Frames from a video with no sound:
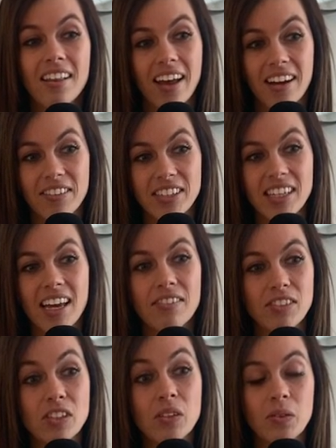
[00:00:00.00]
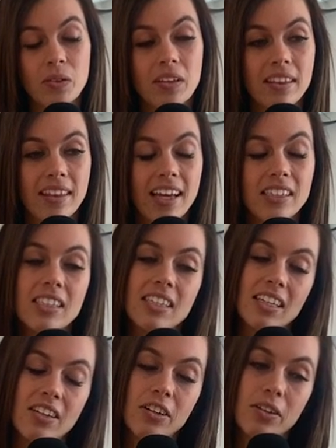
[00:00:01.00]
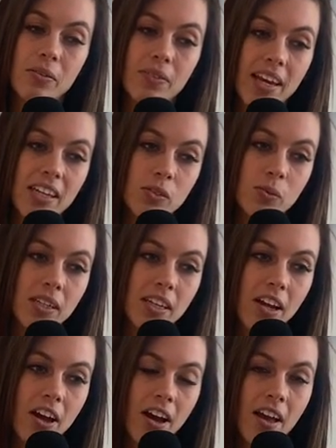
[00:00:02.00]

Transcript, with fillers: A lot of us have. So that's either that is when